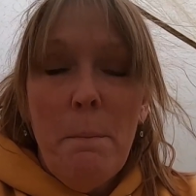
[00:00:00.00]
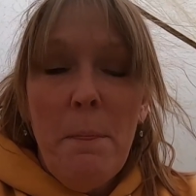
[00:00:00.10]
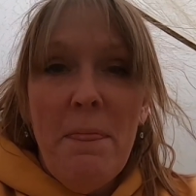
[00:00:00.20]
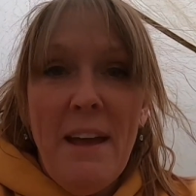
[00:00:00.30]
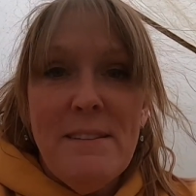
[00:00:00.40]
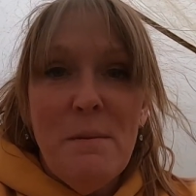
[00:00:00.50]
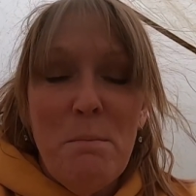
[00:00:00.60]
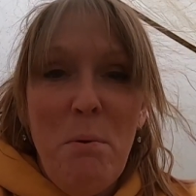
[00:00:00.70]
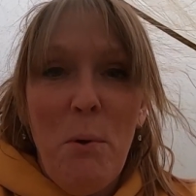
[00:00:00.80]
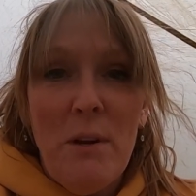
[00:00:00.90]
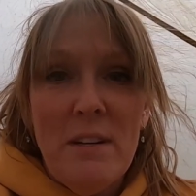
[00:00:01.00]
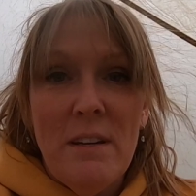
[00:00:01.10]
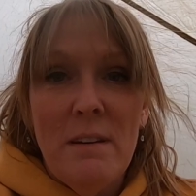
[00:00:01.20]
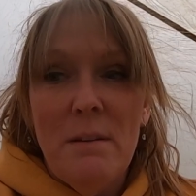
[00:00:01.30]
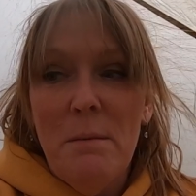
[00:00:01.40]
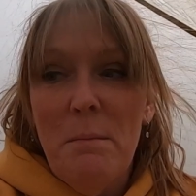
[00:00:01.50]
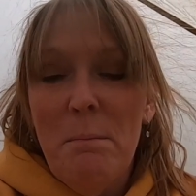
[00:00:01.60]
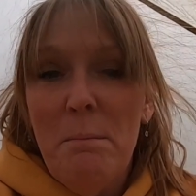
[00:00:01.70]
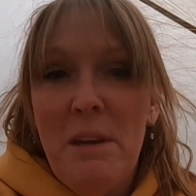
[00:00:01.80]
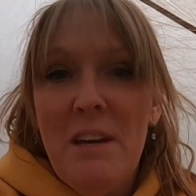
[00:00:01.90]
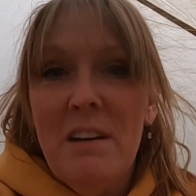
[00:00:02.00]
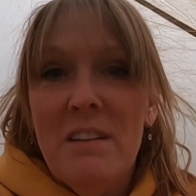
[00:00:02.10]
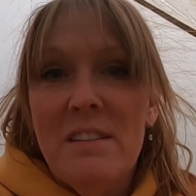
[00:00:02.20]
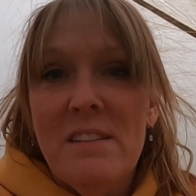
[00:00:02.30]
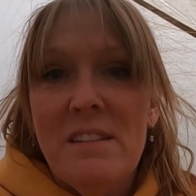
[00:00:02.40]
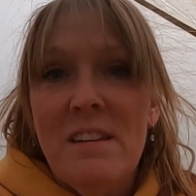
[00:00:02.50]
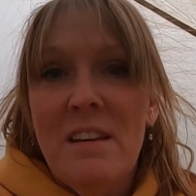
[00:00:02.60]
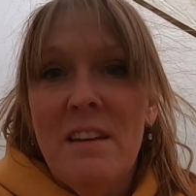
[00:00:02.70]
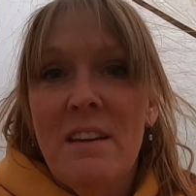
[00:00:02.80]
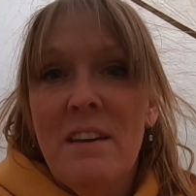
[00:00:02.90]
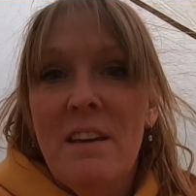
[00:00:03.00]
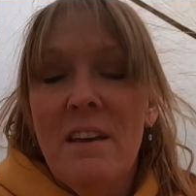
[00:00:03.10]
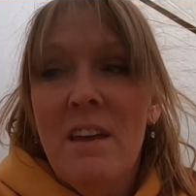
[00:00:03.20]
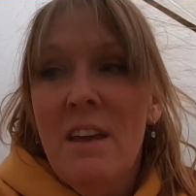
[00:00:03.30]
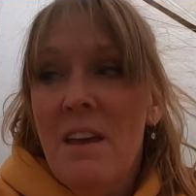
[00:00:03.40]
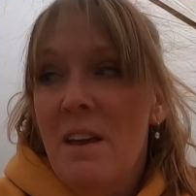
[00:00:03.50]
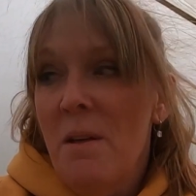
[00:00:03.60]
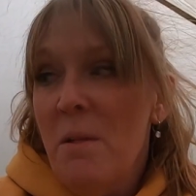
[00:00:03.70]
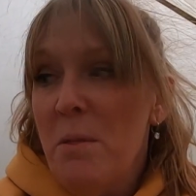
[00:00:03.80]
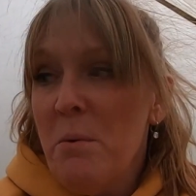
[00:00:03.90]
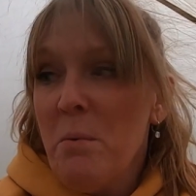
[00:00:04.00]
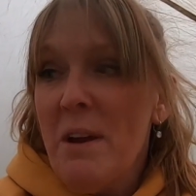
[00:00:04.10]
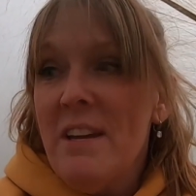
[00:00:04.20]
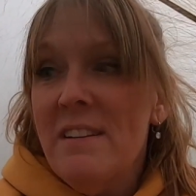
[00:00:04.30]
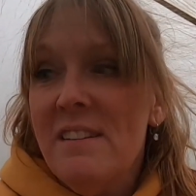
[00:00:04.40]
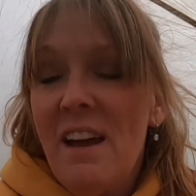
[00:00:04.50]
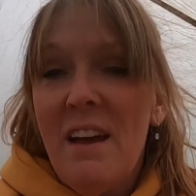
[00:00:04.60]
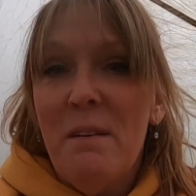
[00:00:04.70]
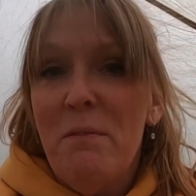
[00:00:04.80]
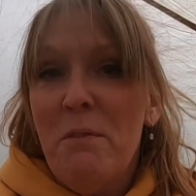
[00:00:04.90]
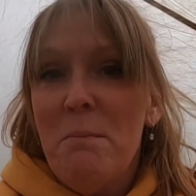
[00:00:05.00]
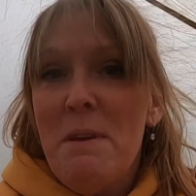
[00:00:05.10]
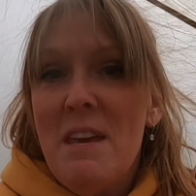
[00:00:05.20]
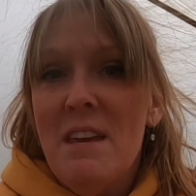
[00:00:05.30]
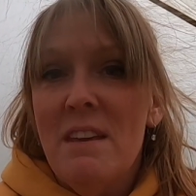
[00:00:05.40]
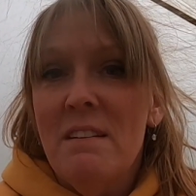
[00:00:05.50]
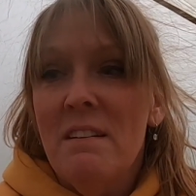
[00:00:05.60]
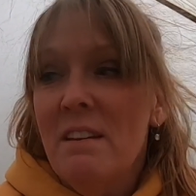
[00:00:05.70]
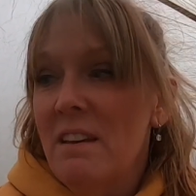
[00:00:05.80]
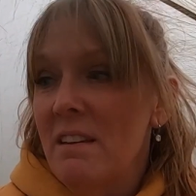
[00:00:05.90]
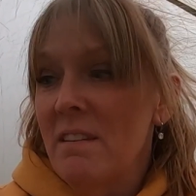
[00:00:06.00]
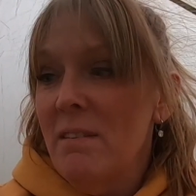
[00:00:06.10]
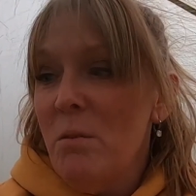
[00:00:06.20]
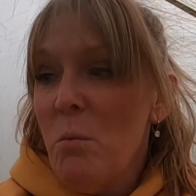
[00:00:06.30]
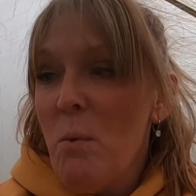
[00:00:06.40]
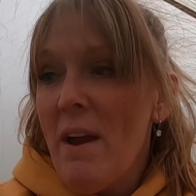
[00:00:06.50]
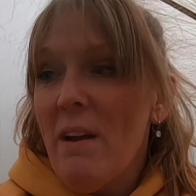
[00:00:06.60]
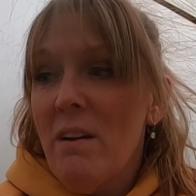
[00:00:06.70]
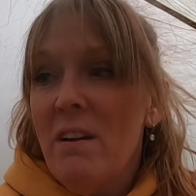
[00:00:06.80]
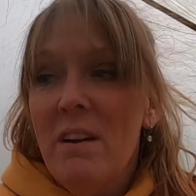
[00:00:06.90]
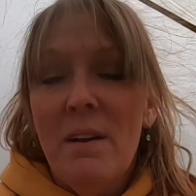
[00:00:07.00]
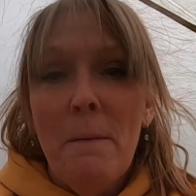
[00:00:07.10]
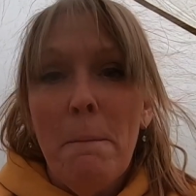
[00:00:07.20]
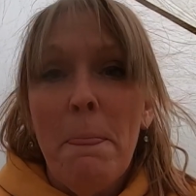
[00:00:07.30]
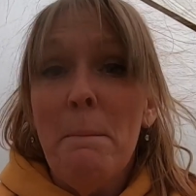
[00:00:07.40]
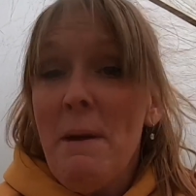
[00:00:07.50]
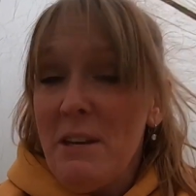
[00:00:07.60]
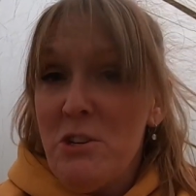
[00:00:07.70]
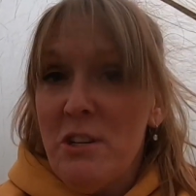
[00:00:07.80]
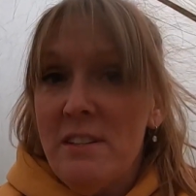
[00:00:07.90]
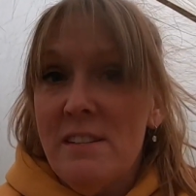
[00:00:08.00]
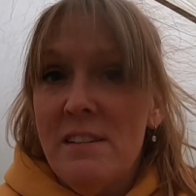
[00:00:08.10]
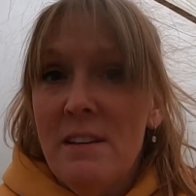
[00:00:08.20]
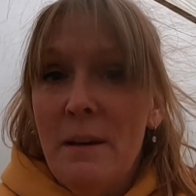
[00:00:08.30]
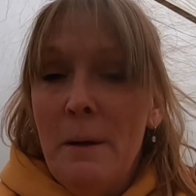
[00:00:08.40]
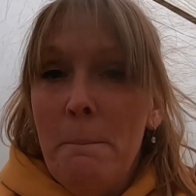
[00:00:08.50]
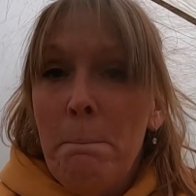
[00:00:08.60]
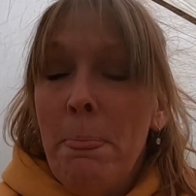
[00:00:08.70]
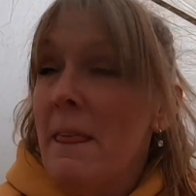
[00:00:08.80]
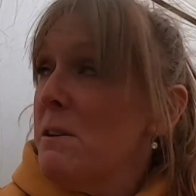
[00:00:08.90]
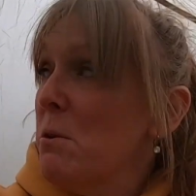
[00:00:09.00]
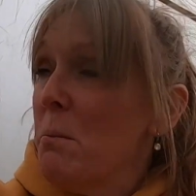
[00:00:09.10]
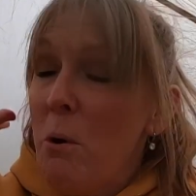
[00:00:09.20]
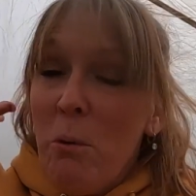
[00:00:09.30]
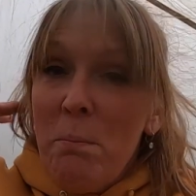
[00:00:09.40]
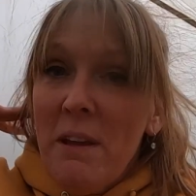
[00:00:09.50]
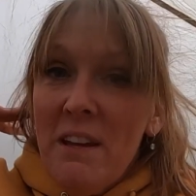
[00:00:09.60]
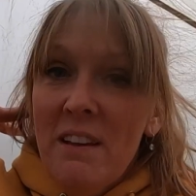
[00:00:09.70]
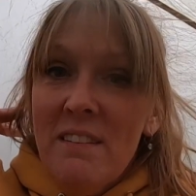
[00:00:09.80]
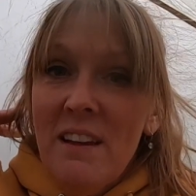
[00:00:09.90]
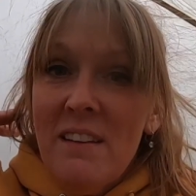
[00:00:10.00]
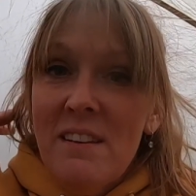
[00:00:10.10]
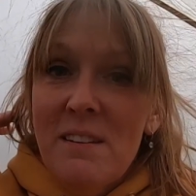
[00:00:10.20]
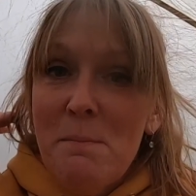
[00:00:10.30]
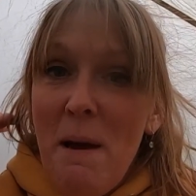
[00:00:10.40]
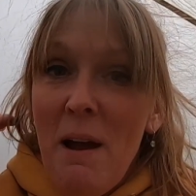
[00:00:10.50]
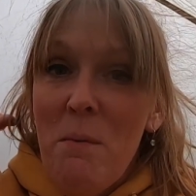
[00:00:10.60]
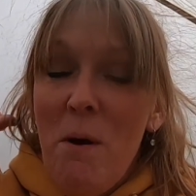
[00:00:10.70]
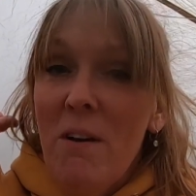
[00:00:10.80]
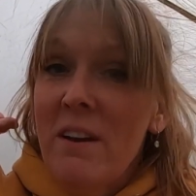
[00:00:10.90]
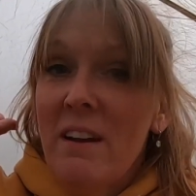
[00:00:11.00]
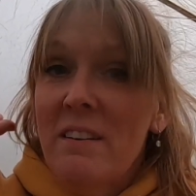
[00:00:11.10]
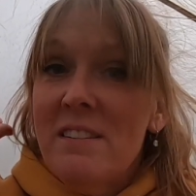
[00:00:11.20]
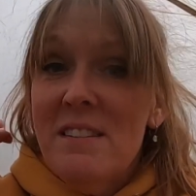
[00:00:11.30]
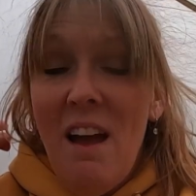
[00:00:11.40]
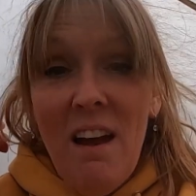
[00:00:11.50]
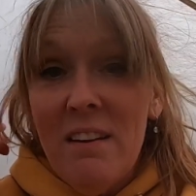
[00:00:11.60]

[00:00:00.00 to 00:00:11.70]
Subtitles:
That's important because the right side for me is where the mesh is. So I'm hoping that this back wall here is not